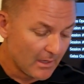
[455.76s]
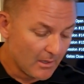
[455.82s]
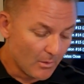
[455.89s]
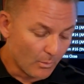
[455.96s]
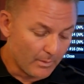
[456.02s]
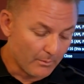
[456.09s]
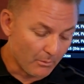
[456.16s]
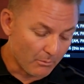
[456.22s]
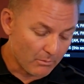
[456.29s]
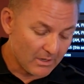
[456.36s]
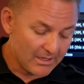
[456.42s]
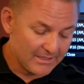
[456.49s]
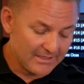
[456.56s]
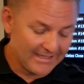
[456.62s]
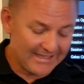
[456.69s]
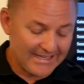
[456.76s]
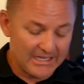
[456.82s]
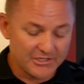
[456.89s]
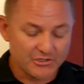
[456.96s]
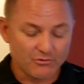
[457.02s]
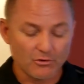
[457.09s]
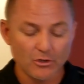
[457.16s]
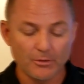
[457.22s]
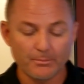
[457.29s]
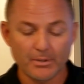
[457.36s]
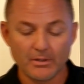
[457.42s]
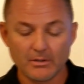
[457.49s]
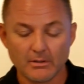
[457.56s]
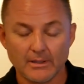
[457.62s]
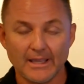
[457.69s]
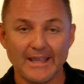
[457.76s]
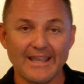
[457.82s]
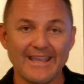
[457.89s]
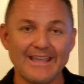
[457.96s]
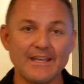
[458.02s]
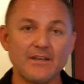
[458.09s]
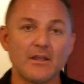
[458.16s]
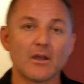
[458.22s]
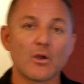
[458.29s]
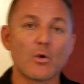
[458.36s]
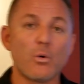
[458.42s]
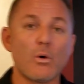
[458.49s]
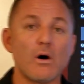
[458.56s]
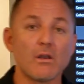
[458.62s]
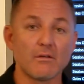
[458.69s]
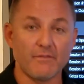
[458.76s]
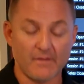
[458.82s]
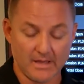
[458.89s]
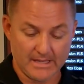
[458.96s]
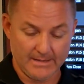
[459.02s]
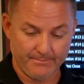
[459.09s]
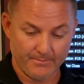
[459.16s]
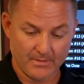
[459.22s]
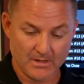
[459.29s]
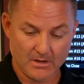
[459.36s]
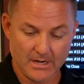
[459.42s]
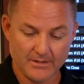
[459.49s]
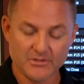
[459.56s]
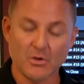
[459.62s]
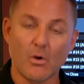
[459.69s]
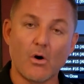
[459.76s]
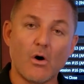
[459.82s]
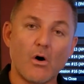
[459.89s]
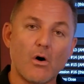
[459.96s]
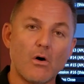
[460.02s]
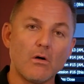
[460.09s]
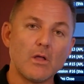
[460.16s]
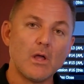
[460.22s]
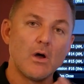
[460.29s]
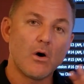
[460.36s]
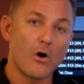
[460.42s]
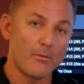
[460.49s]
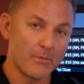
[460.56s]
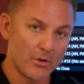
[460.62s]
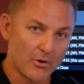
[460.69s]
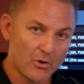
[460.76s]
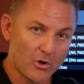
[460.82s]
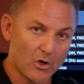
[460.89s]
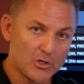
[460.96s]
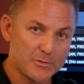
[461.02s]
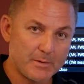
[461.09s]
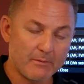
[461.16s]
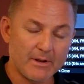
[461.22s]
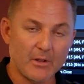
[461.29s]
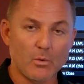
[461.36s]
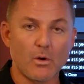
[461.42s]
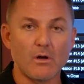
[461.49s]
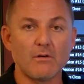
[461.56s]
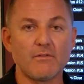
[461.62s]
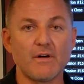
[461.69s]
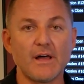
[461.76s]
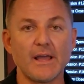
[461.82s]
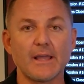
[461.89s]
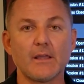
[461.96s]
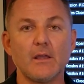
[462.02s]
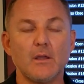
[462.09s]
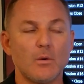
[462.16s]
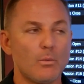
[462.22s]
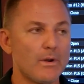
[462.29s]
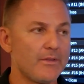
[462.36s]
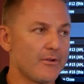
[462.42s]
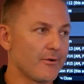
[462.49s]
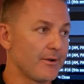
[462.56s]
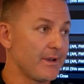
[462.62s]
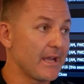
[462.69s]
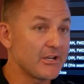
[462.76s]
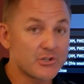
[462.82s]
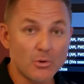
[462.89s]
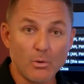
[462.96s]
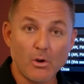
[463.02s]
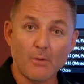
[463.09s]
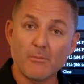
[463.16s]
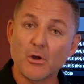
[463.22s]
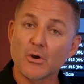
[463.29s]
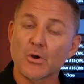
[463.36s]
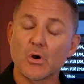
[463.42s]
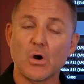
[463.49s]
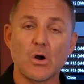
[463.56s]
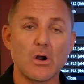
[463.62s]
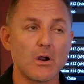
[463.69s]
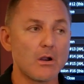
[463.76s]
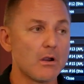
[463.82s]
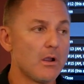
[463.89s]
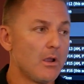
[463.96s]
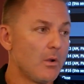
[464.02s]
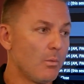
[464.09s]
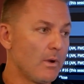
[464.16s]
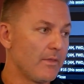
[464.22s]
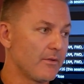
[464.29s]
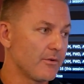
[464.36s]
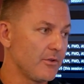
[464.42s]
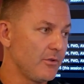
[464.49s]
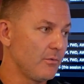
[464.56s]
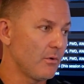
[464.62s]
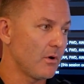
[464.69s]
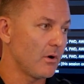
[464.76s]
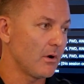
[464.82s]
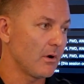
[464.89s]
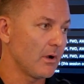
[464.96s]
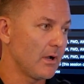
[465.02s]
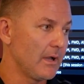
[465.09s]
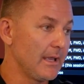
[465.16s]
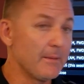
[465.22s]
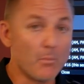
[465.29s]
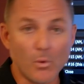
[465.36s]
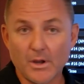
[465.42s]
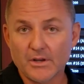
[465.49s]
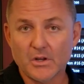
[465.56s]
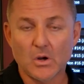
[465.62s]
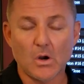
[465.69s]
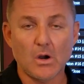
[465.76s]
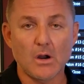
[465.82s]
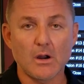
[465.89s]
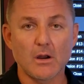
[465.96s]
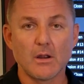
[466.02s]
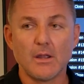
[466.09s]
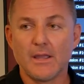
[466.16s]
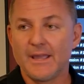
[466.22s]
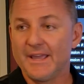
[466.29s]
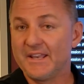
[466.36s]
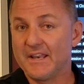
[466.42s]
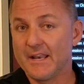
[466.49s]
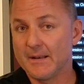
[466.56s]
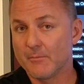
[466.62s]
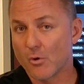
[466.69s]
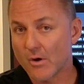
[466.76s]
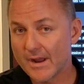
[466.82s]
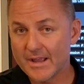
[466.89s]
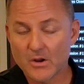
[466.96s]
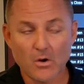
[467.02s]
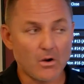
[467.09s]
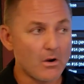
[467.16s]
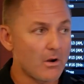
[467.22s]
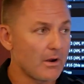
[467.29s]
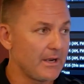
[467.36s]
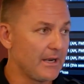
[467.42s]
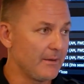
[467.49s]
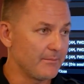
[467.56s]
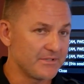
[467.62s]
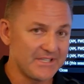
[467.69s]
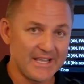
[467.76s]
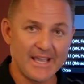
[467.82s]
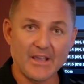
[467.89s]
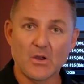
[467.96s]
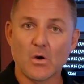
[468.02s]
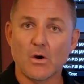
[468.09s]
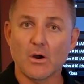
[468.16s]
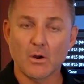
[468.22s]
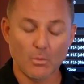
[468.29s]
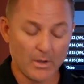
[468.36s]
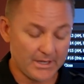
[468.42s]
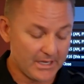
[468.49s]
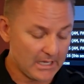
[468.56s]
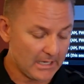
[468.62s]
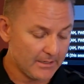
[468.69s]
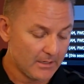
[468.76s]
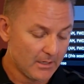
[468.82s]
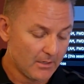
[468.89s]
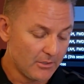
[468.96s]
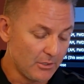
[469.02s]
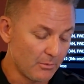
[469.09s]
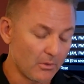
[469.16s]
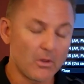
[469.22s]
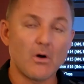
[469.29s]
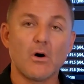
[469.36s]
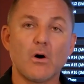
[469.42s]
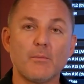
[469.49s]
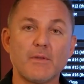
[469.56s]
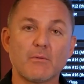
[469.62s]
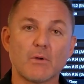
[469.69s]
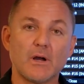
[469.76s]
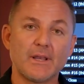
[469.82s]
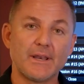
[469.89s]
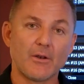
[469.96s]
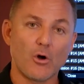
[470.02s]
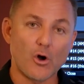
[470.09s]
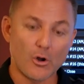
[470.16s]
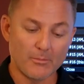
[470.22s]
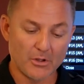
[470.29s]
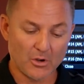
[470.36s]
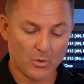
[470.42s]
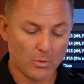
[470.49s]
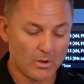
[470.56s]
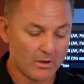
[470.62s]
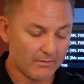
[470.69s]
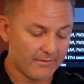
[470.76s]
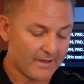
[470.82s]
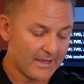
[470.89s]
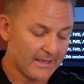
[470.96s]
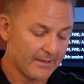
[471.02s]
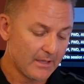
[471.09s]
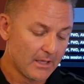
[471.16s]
we will run each group in qualifying. All right. So all motor cars we run in qualifying. Whether you're a nitro all motor car, whether you are an M1 car and an MRA car and an MCA car or whatnot, you will all be run in all motor qualifying.